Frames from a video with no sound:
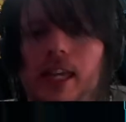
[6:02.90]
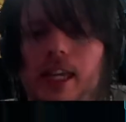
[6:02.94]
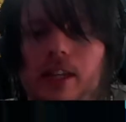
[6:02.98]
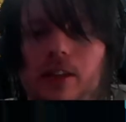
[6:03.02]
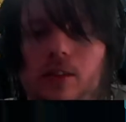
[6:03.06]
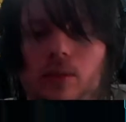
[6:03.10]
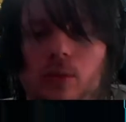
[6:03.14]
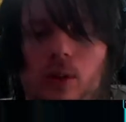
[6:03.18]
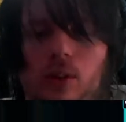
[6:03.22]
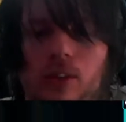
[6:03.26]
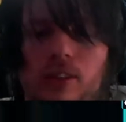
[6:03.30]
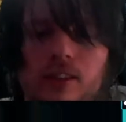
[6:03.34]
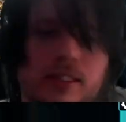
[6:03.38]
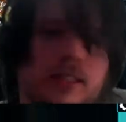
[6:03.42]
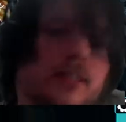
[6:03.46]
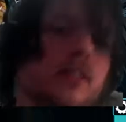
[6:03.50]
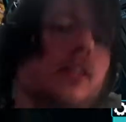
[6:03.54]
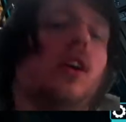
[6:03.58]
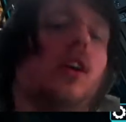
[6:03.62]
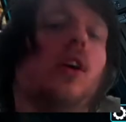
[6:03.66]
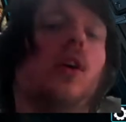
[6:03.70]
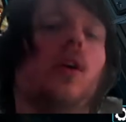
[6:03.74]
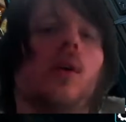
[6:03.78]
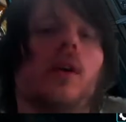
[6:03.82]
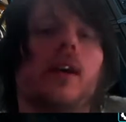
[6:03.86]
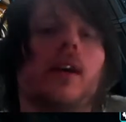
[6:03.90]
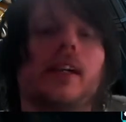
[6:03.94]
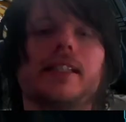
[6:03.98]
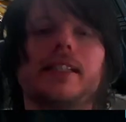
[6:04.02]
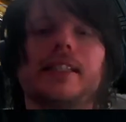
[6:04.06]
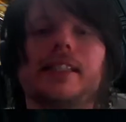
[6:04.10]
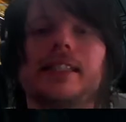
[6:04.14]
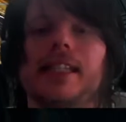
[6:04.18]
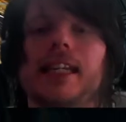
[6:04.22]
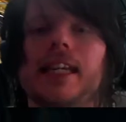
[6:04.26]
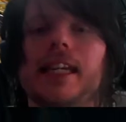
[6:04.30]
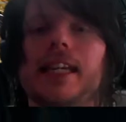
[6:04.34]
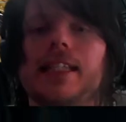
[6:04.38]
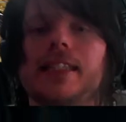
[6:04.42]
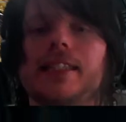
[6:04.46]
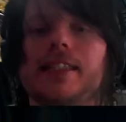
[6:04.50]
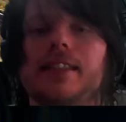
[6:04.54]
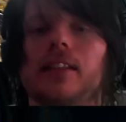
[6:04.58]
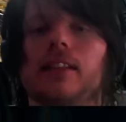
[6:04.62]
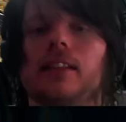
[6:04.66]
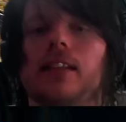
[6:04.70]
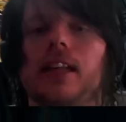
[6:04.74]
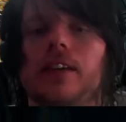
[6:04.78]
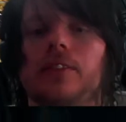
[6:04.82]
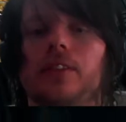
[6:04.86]
equals or exceeds
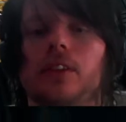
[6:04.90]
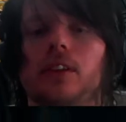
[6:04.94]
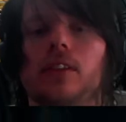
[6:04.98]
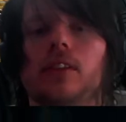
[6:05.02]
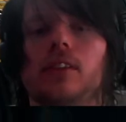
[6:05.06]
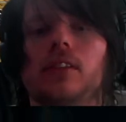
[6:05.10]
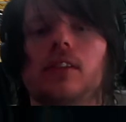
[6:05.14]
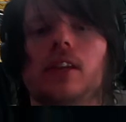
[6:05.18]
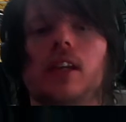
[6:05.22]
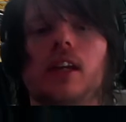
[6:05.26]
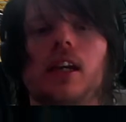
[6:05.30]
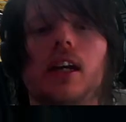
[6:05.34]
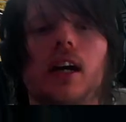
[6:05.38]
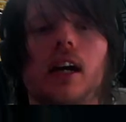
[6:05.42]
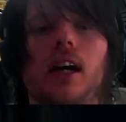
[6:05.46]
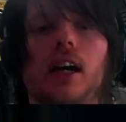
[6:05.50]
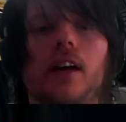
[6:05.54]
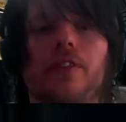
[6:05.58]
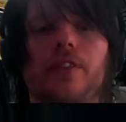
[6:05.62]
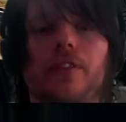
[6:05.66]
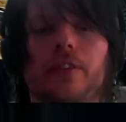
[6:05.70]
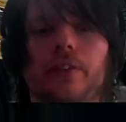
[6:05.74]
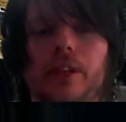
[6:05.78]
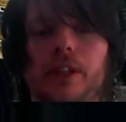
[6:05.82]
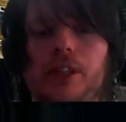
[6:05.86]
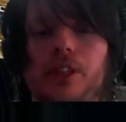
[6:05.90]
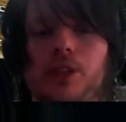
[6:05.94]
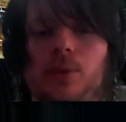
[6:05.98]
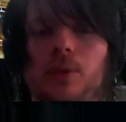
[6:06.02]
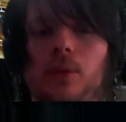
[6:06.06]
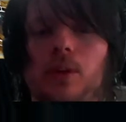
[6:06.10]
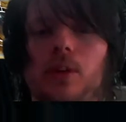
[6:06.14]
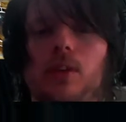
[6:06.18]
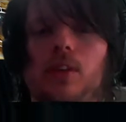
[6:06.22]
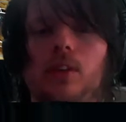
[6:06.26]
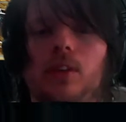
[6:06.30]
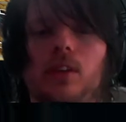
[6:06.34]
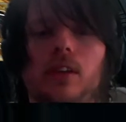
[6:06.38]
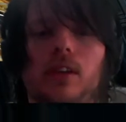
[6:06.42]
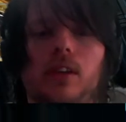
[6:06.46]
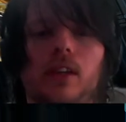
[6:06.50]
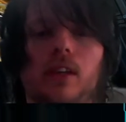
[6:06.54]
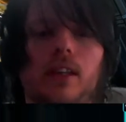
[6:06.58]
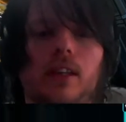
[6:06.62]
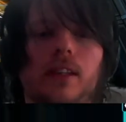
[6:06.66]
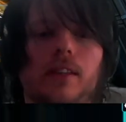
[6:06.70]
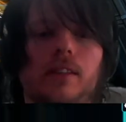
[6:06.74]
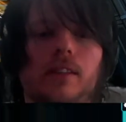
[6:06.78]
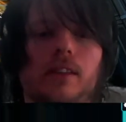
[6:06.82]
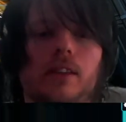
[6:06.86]
the level of a ritual,
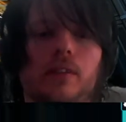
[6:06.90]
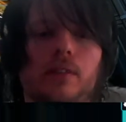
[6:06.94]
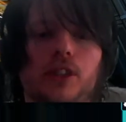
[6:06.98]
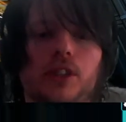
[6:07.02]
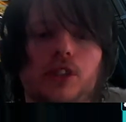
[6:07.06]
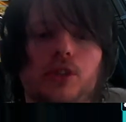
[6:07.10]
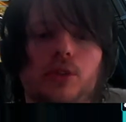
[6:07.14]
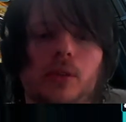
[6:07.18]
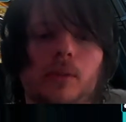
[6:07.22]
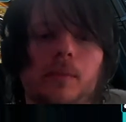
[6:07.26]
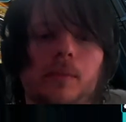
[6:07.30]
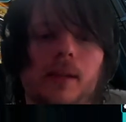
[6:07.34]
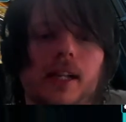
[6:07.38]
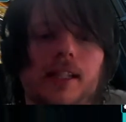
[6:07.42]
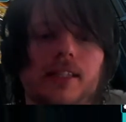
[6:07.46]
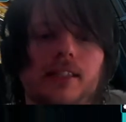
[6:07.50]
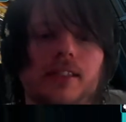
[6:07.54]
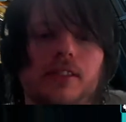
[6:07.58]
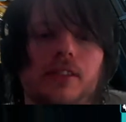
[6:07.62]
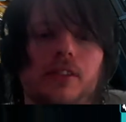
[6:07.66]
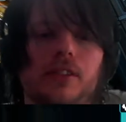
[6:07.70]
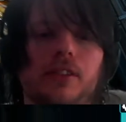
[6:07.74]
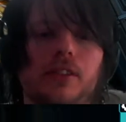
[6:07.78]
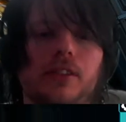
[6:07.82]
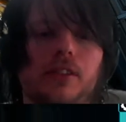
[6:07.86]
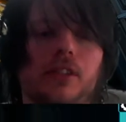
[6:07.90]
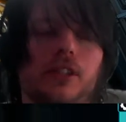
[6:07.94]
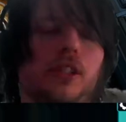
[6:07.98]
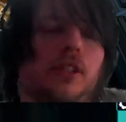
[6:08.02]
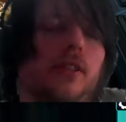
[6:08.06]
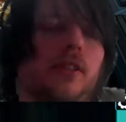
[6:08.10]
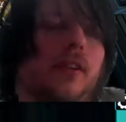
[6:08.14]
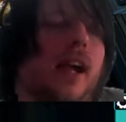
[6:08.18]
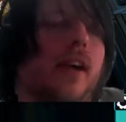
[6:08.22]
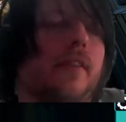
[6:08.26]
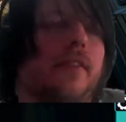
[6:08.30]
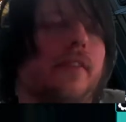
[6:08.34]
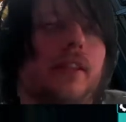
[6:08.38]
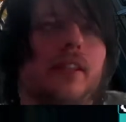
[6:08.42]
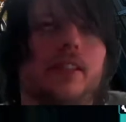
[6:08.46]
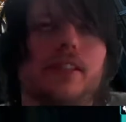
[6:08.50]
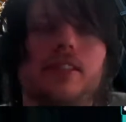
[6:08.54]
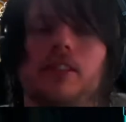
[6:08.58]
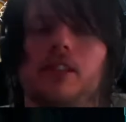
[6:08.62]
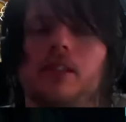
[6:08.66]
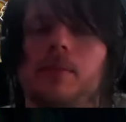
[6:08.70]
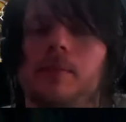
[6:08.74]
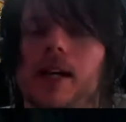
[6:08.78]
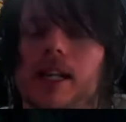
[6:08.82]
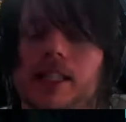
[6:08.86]
the ritual monster you're having.
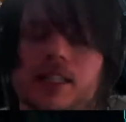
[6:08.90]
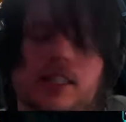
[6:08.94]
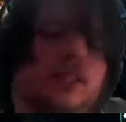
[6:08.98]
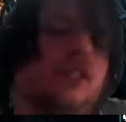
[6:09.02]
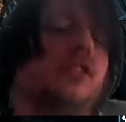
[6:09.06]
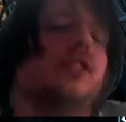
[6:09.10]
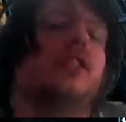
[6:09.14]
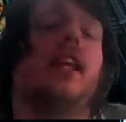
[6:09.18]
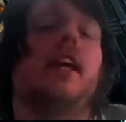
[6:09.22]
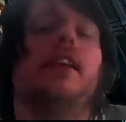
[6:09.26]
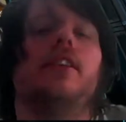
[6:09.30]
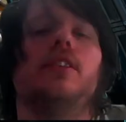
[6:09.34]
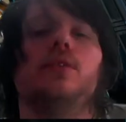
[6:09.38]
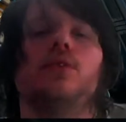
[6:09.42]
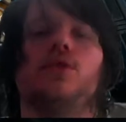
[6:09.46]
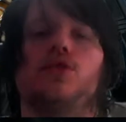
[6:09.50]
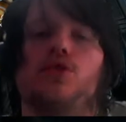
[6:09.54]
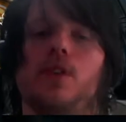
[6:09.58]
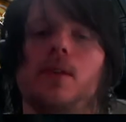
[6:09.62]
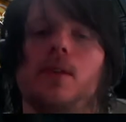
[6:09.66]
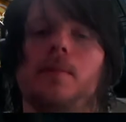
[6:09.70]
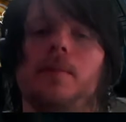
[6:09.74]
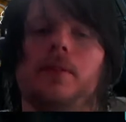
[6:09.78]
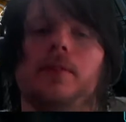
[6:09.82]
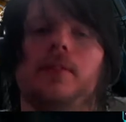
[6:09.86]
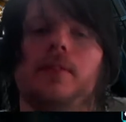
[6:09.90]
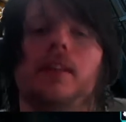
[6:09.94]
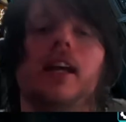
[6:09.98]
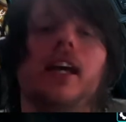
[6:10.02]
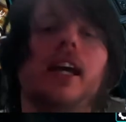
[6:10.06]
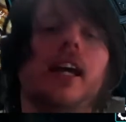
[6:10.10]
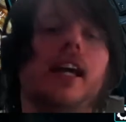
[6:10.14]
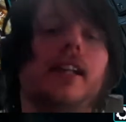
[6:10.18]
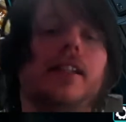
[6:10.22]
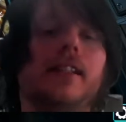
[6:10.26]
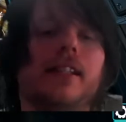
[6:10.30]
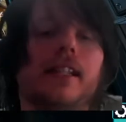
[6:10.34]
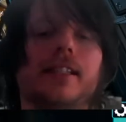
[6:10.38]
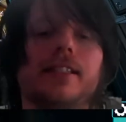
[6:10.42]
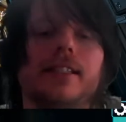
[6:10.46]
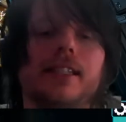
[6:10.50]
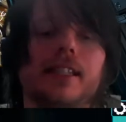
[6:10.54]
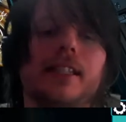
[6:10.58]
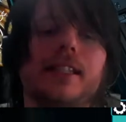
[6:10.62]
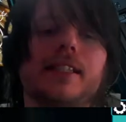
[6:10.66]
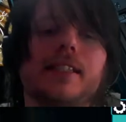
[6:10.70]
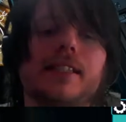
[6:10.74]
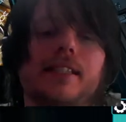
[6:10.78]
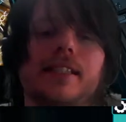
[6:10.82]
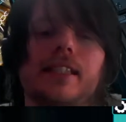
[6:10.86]
So the monsters that you tribute need
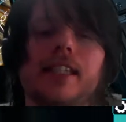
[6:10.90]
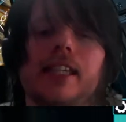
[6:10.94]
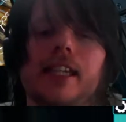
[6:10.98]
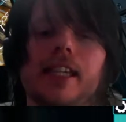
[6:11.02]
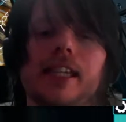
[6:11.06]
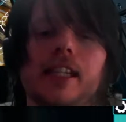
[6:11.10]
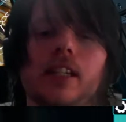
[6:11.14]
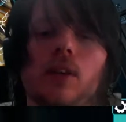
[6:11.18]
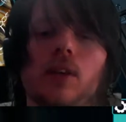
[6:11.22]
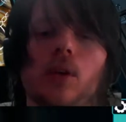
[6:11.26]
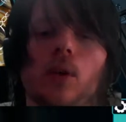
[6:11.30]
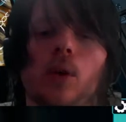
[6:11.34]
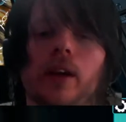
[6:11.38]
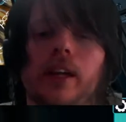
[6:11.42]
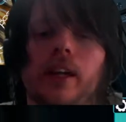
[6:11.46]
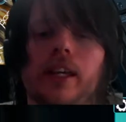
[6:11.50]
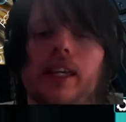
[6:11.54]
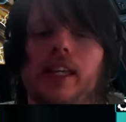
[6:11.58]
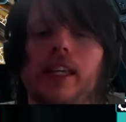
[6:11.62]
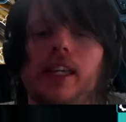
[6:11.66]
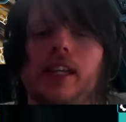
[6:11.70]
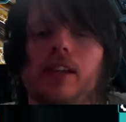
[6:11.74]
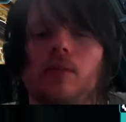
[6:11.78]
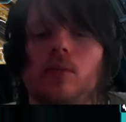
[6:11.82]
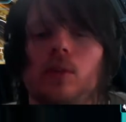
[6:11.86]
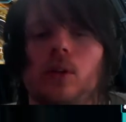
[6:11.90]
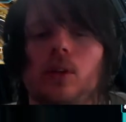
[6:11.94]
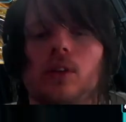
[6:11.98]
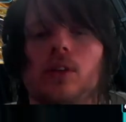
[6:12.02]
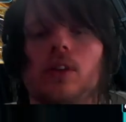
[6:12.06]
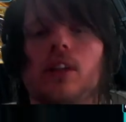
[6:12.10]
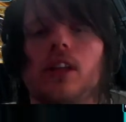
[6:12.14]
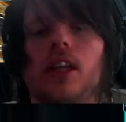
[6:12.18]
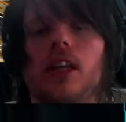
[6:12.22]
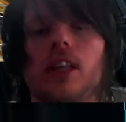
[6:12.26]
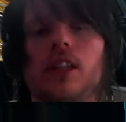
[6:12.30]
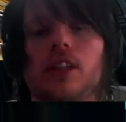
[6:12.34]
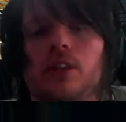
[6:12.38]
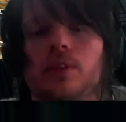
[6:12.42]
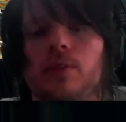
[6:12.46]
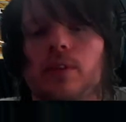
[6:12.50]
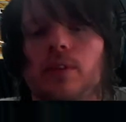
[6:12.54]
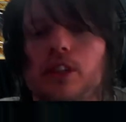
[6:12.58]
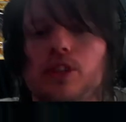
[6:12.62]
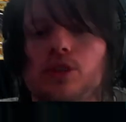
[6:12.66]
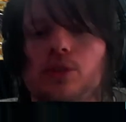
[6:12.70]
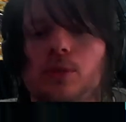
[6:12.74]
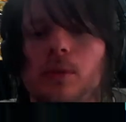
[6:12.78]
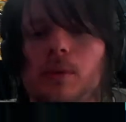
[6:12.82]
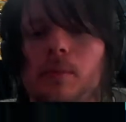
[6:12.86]
to exceed or equal the
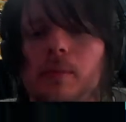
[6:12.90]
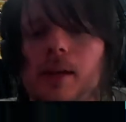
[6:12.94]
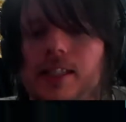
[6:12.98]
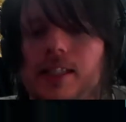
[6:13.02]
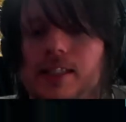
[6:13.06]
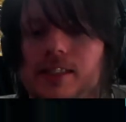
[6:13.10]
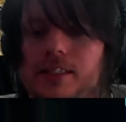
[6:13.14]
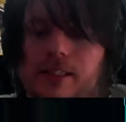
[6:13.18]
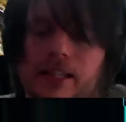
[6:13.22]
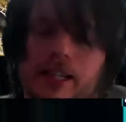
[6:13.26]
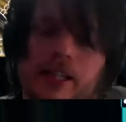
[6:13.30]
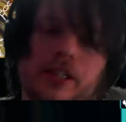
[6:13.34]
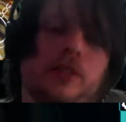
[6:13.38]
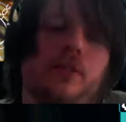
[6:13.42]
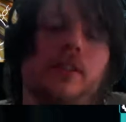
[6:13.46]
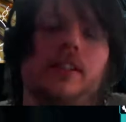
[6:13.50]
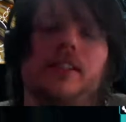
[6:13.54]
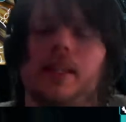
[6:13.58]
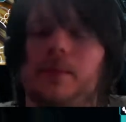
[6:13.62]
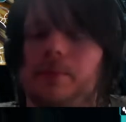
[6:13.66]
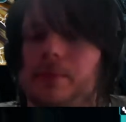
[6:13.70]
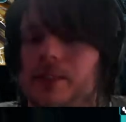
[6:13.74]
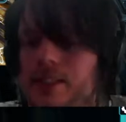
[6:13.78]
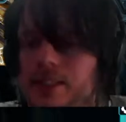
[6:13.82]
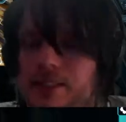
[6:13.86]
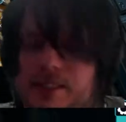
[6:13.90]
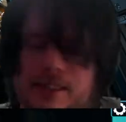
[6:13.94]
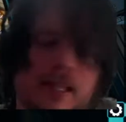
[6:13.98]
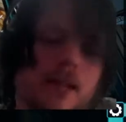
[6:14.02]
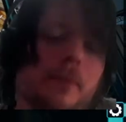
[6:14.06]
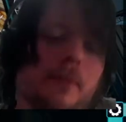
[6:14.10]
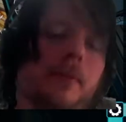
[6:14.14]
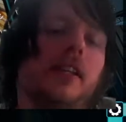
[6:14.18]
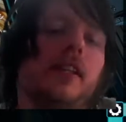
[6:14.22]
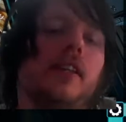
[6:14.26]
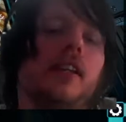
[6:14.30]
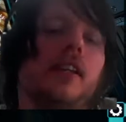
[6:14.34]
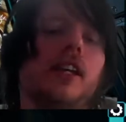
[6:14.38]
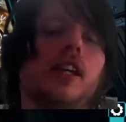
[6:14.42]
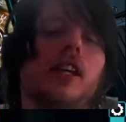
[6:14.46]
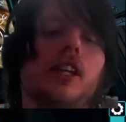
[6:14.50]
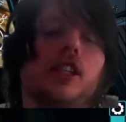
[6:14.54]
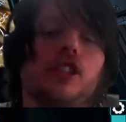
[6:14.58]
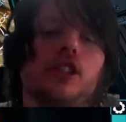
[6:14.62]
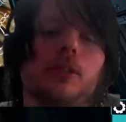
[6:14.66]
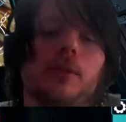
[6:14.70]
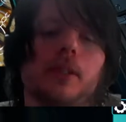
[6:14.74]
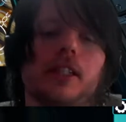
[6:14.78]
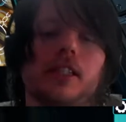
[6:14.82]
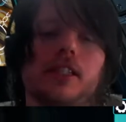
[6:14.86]
ritual monster that you're attempting to summon.
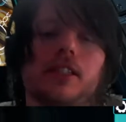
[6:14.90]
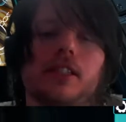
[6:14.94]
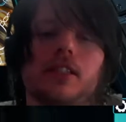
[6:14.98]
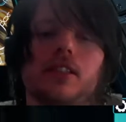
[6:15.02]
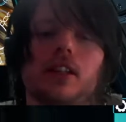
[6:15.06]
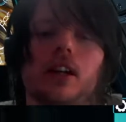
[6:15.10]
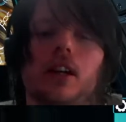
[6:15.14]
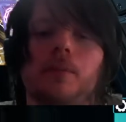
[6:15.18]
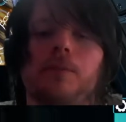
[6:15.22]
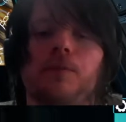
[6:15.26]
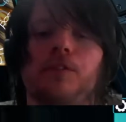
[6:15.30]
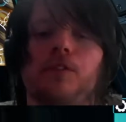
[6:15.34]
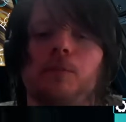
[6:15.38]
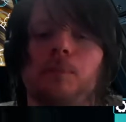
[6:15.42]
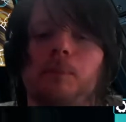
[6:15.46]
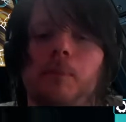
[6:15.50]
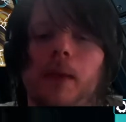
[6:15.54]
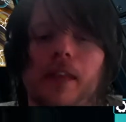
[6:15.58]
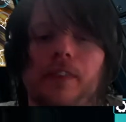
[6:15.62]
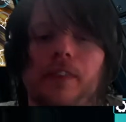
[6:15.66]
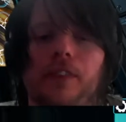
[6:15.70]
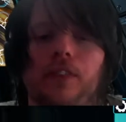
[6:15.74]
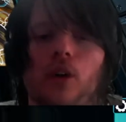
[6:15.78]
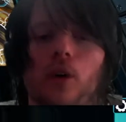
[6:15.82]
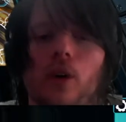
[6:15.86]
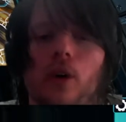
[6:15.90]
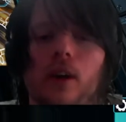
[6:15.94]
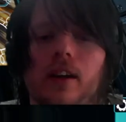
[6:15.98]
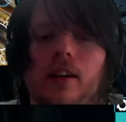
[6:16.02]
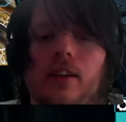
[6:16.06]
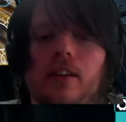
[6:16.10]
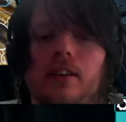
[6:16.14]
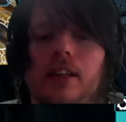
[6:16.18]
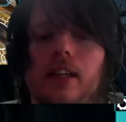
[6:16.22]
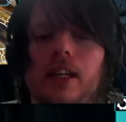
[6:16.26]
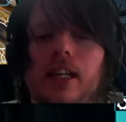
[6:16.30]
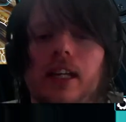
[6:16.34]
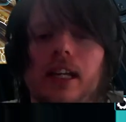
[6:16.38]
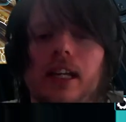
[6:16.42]
So we're going to discard Bethor,